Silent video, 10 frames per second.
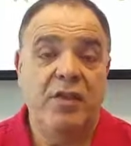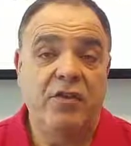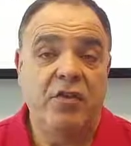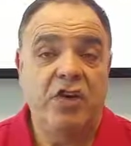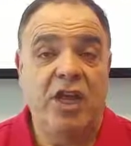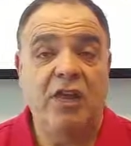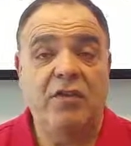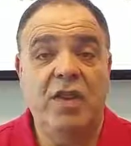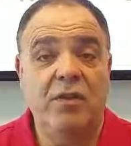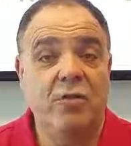There's a
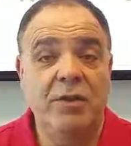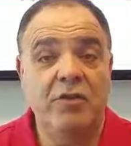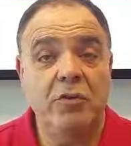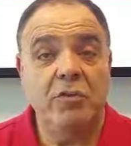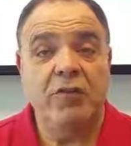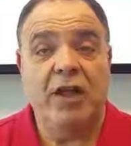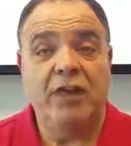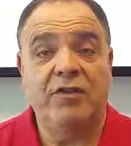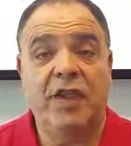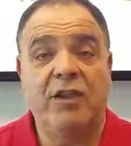chance that you'll be
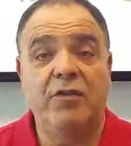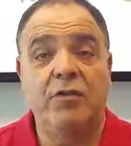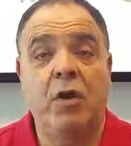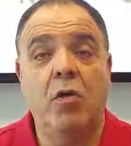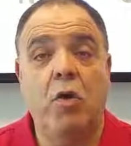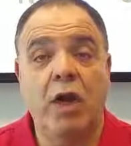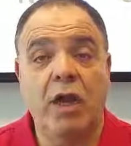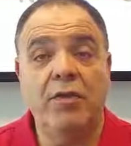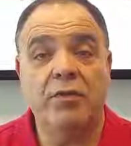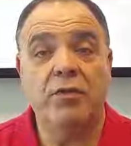supervised as you go
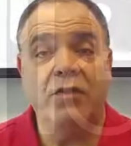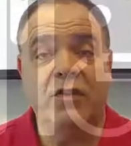walking through a